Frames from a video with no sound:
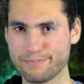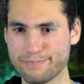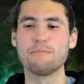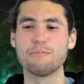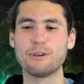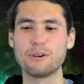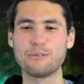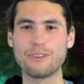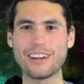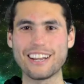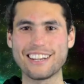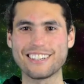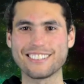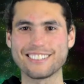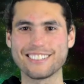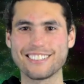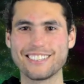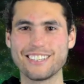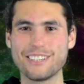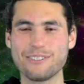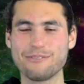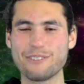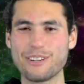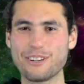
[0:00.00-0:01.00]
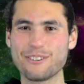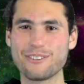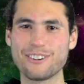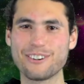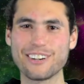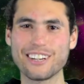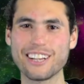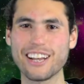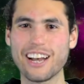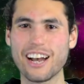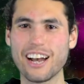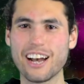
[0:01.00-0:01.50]
But wait, We
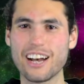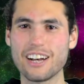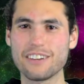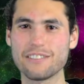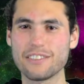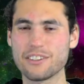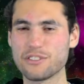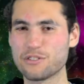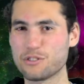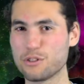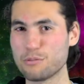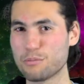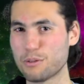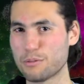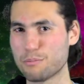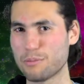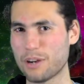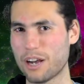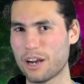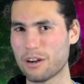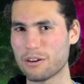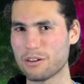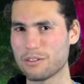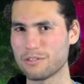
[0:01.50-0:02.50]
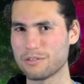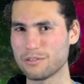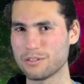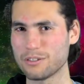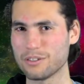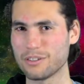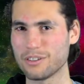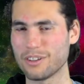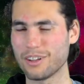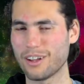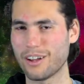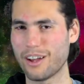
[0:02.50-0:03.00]
already have a super
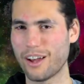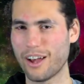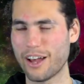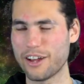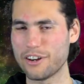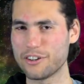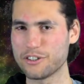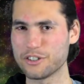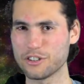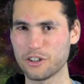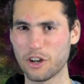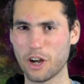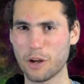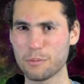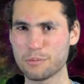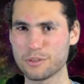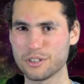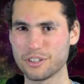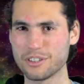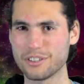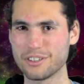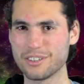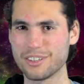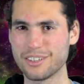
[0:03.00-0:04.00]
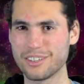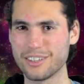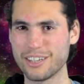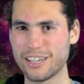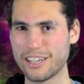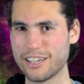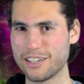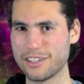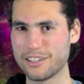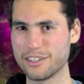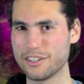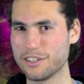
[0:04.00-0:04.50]
powerful energy option
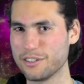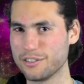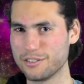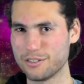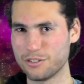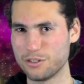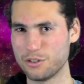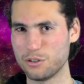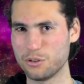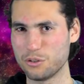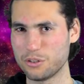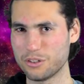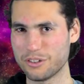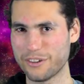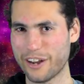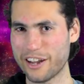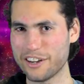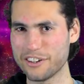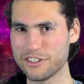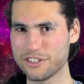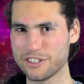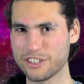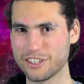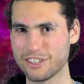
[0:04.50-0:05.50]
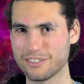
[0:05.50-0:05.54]
in nuclear energy.